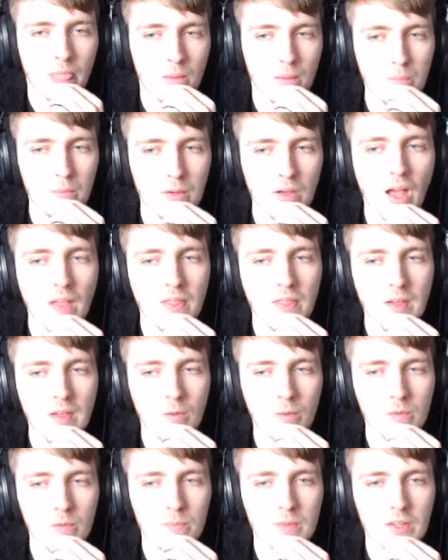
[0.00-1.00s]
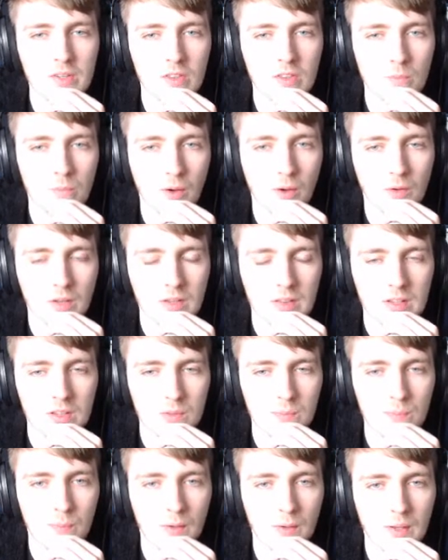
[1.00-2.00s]
but I think we've missed the boat at this
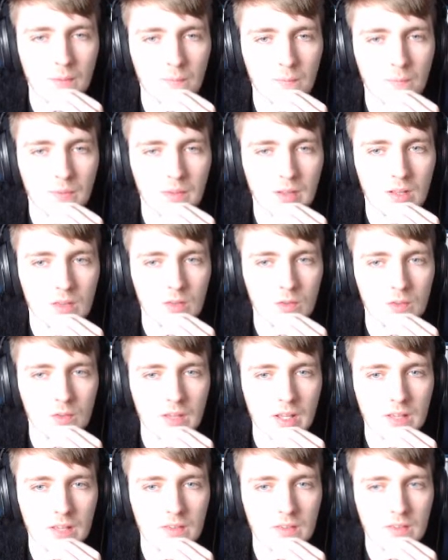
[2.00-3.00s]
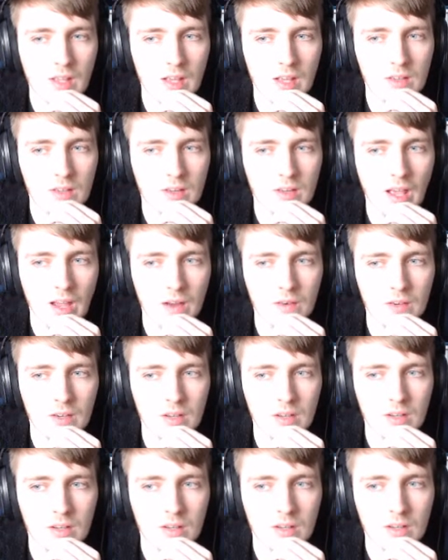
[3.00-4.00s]
point. So we'll take a second errant.
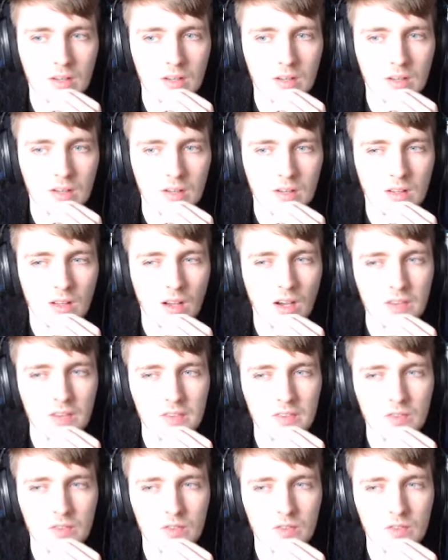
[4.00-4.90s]
Oh, it's